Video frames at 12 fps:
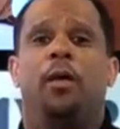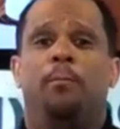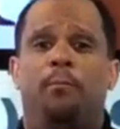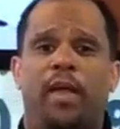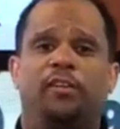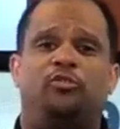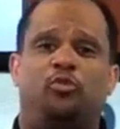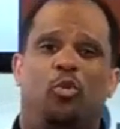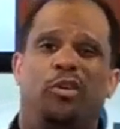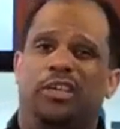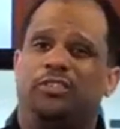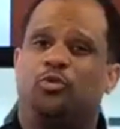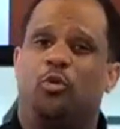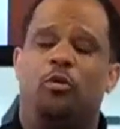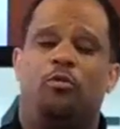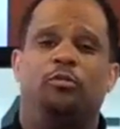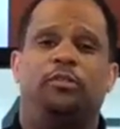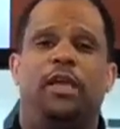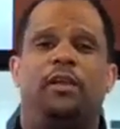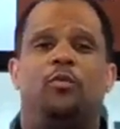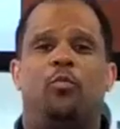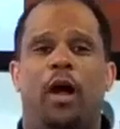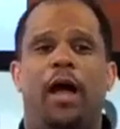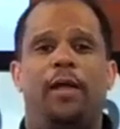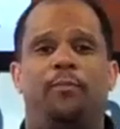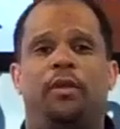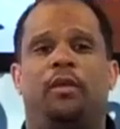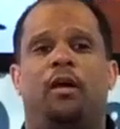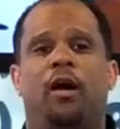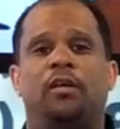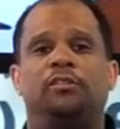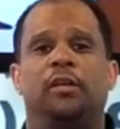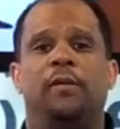based on historical data. Why? Because